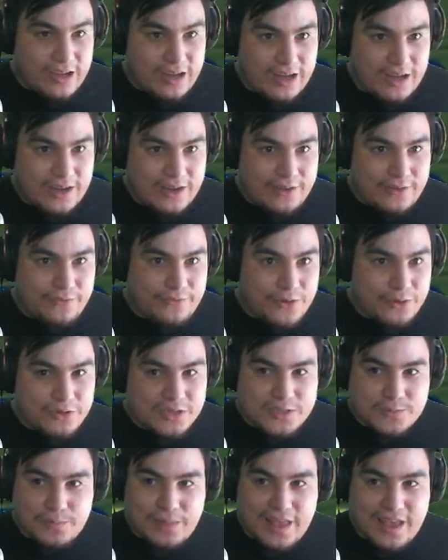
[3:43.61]
Uh,
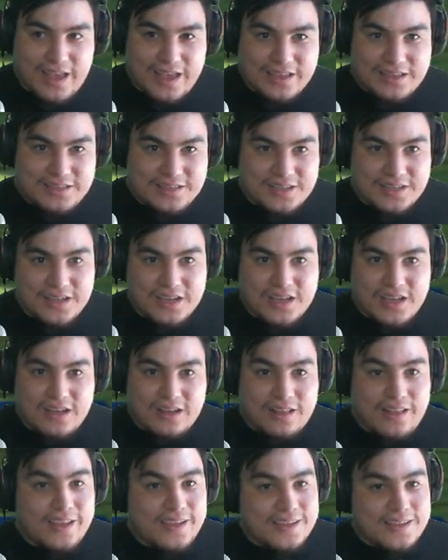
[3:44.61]
Focus Blast,
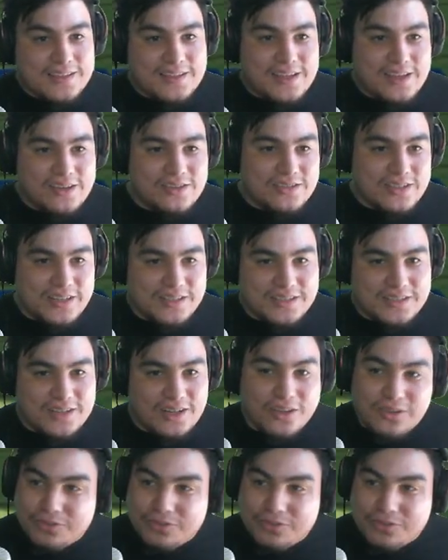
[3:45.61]
Clang Scales, and Stealth